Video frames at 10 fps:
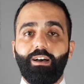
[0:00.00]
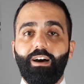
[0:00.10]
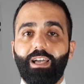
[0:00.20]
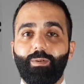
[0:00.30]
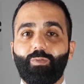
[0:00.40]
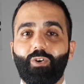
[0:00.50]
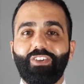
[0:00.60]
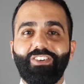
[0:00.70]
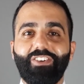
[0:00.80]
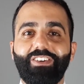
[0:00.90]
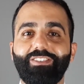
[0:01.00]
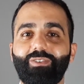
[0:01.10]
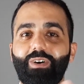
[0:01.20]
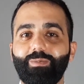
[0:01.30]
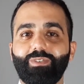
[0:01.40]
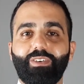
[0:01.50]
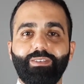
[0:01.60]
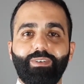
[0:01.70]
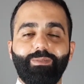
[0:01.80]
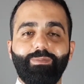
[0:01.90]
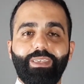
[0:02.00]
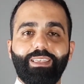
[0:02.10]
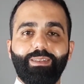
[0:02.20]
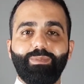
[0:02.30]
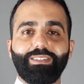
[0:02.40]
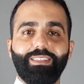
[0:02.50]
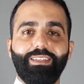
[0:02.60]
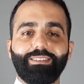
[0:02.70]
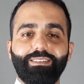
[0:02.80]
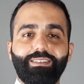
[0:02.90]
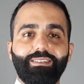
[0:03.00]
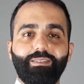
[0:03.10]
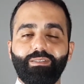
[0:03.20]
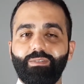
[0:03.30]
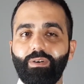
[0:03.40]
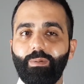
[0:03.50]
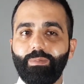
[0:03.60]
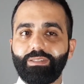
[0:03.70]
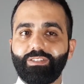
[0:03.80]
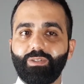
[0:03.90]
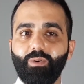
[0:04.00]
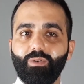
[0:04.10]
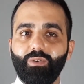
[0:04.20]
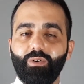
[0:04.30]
I'm a foreigner, I'm sorry if I make any mistakes, and if I'm a bit slow,